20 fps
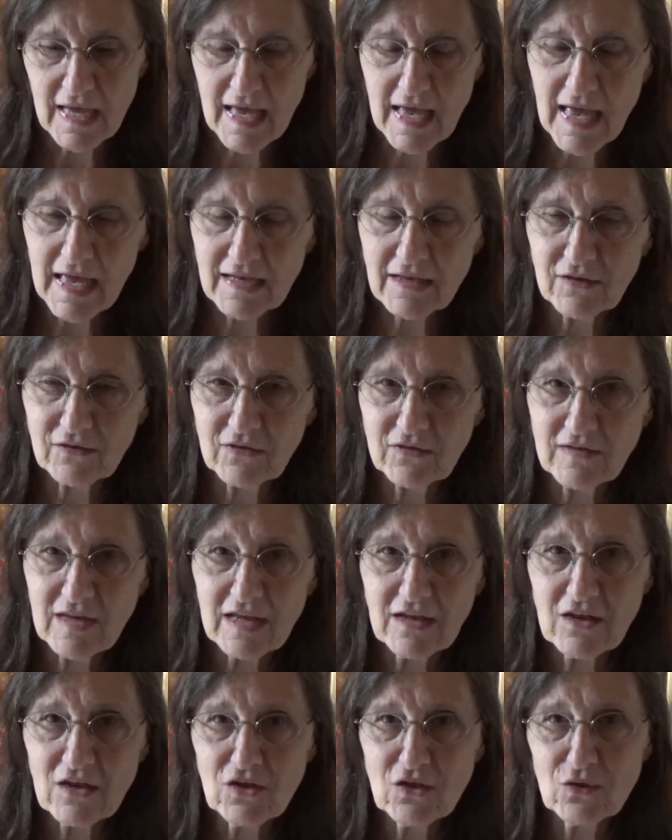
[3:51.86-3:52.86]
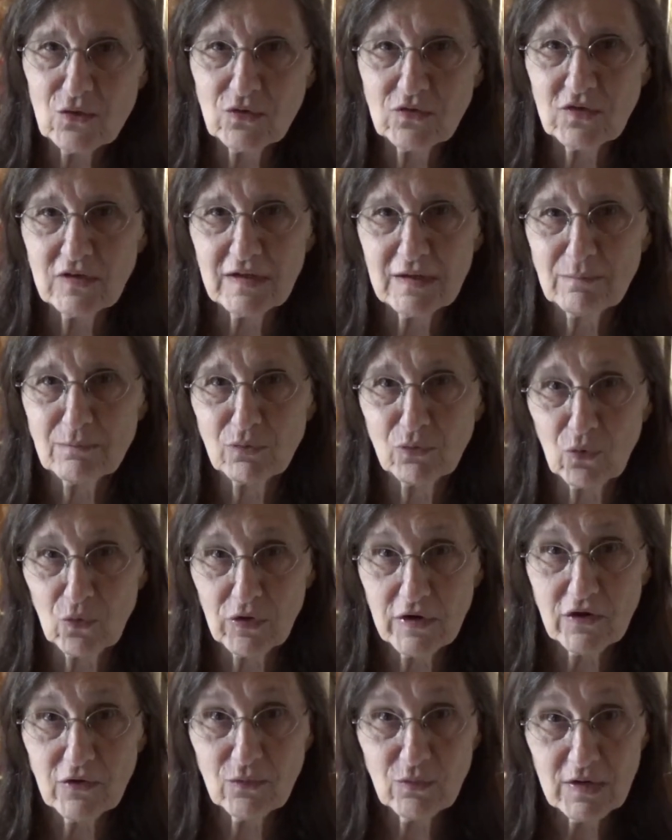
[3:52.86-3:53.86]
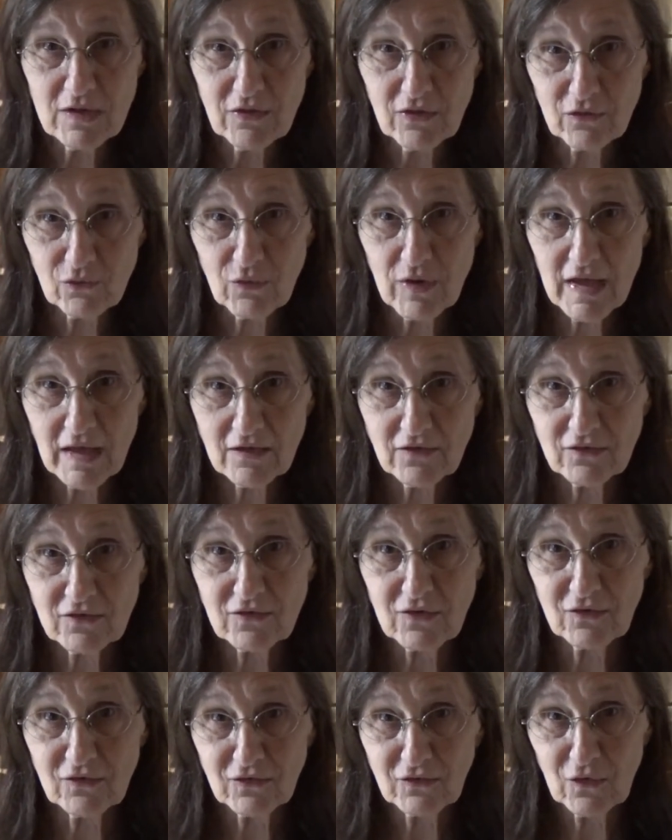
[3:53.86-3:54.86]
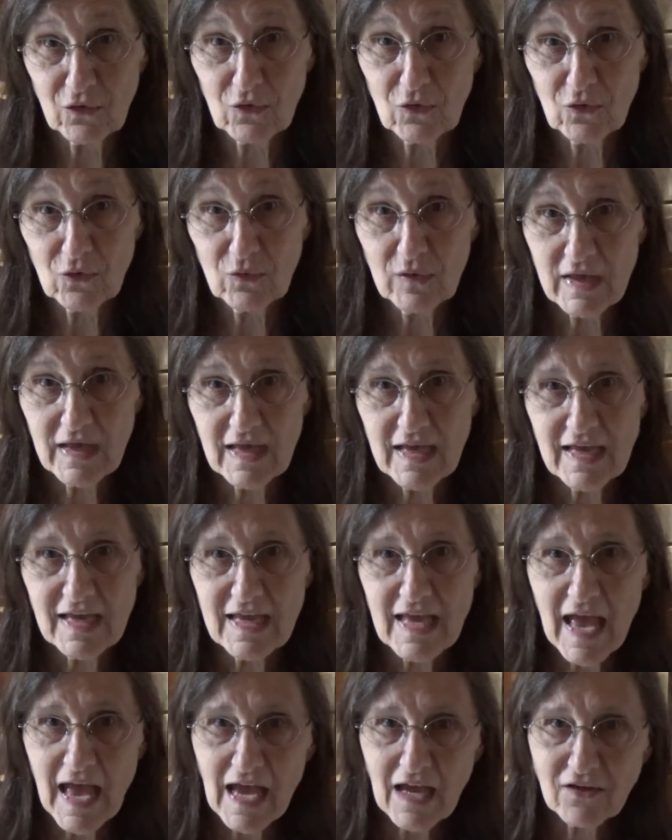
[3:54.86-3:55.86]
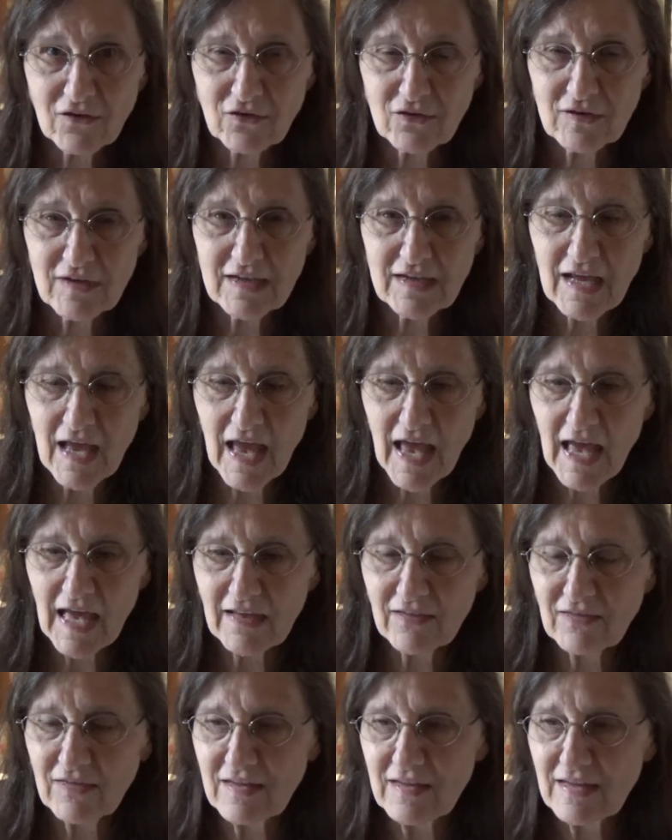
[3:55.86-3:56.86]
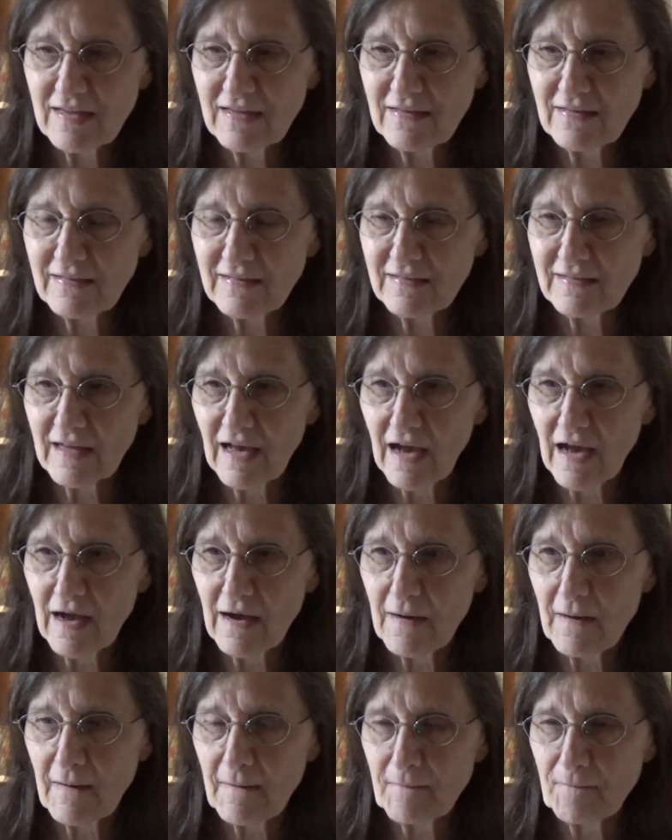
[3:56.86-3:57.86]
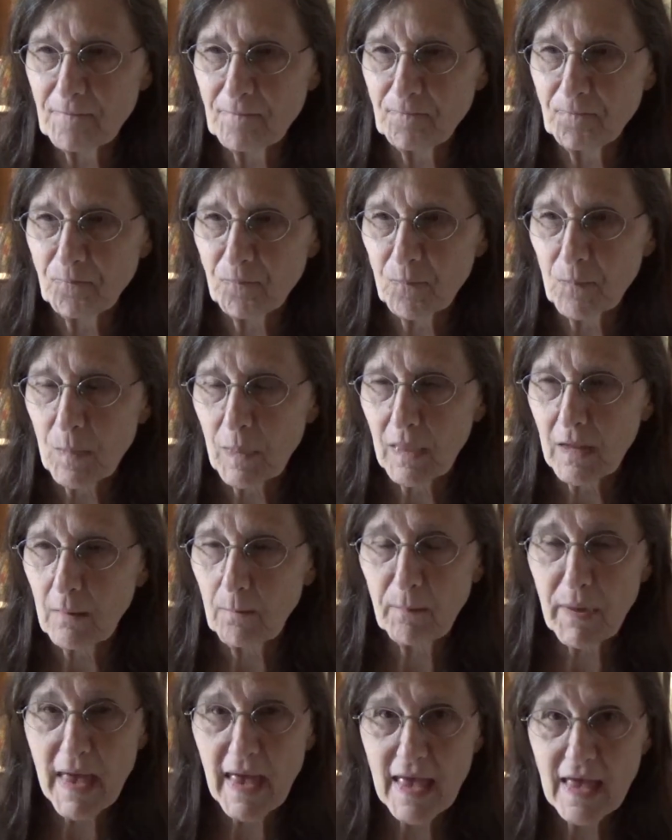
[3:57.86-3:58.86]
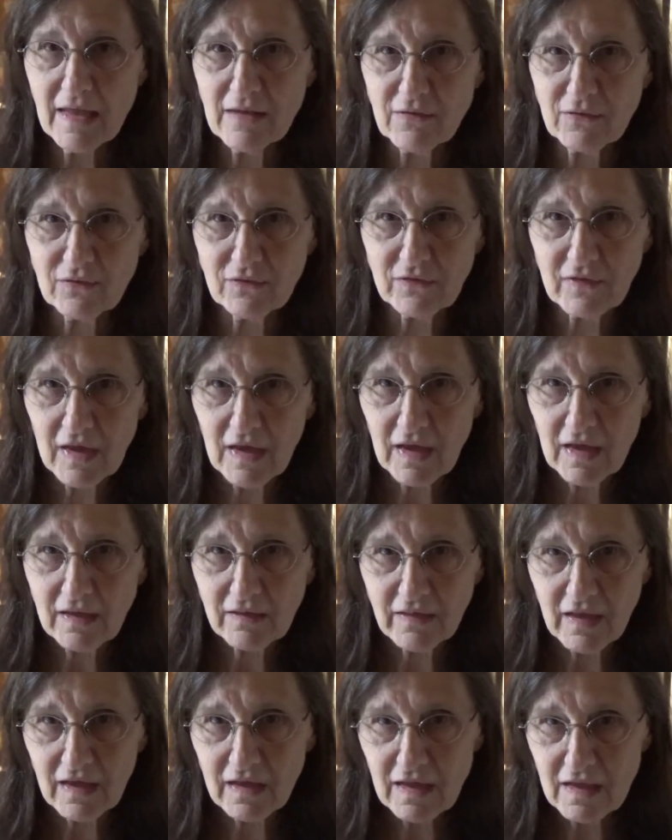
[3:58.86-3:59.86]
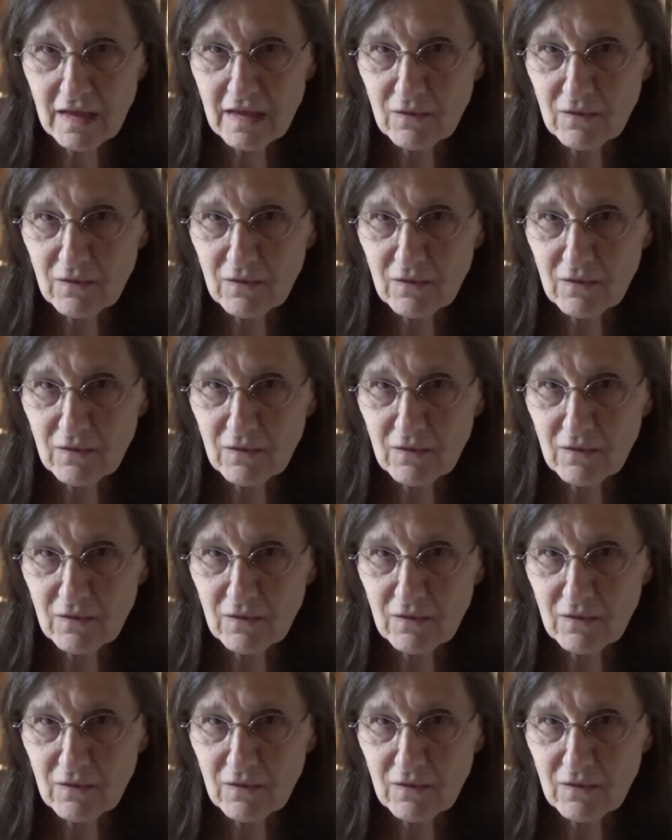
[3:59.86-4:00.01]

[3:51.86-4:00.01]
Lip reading: and instead of using embroidery thread to sew, he actually had these pens that he